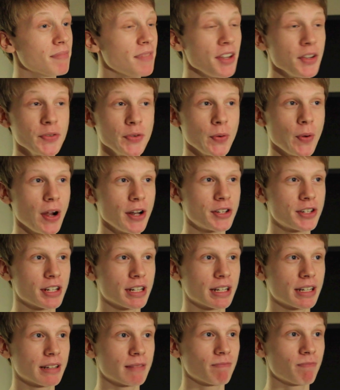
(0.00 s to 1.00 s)
Thanks for
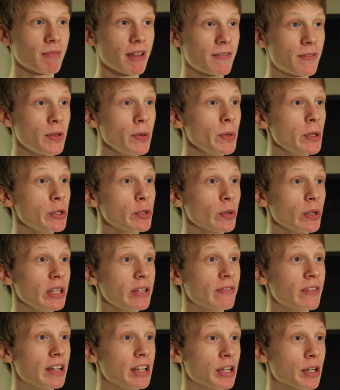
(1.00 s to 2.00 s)
watching. If you enjoyed
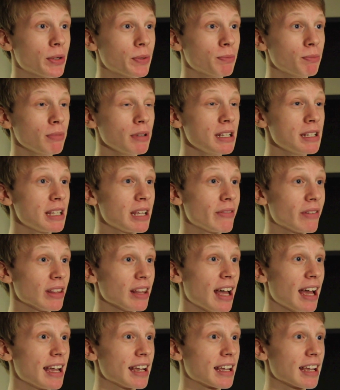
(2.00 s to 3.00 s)
the video, please leave a
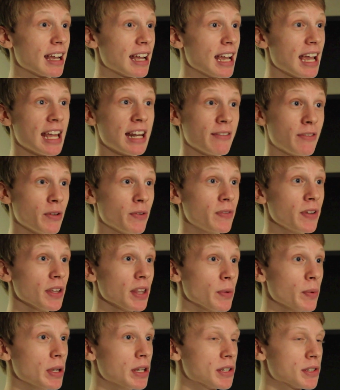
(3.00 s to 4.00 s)
like, and if you feel
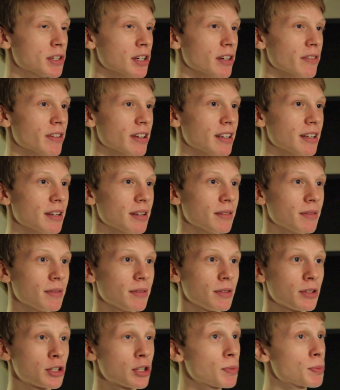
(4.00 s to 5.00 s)
that we deserve it,
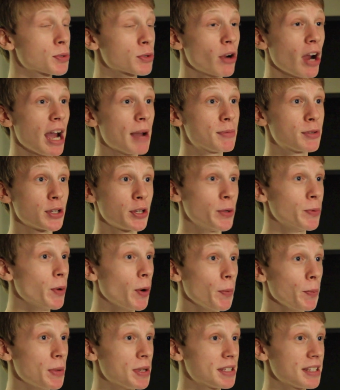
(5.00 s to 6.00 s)
subscribe so you
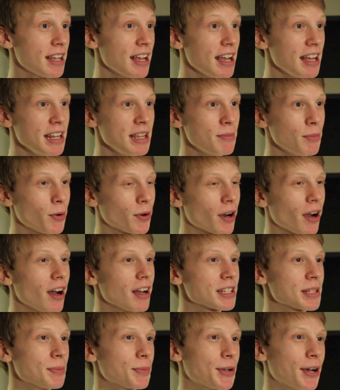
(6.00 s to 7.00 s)
won't miss any more
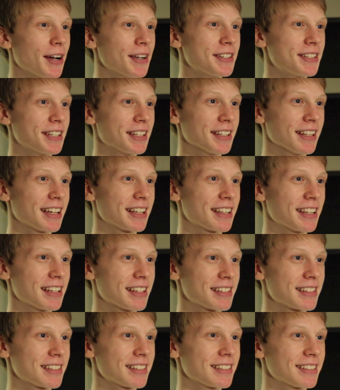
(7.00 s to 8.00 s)
awesome content like
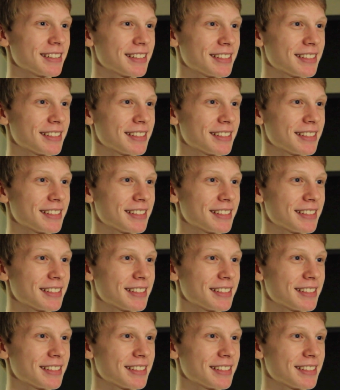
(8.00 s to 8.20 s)
this.